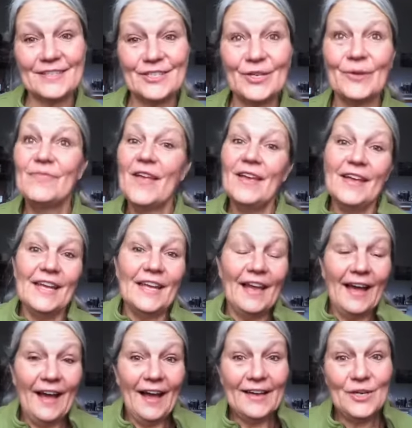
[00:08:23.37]
So
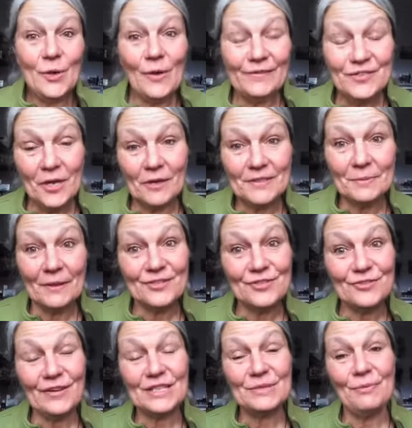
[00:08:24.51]
I know I've talked about the
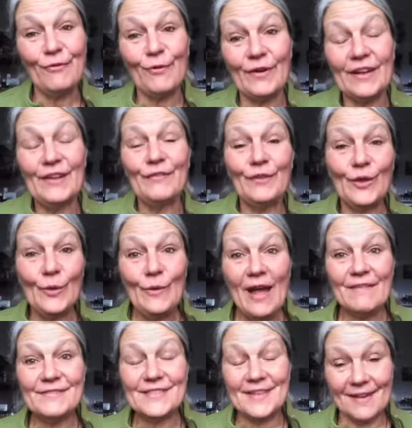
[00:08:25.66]
strengths before. If you
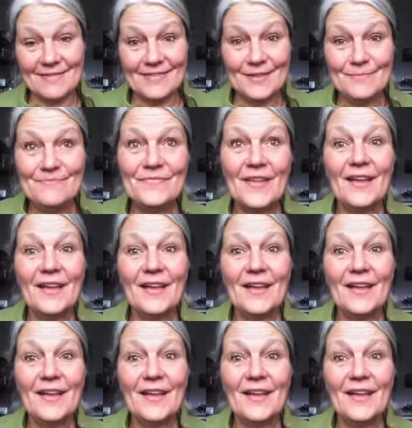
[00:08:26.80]
have done them,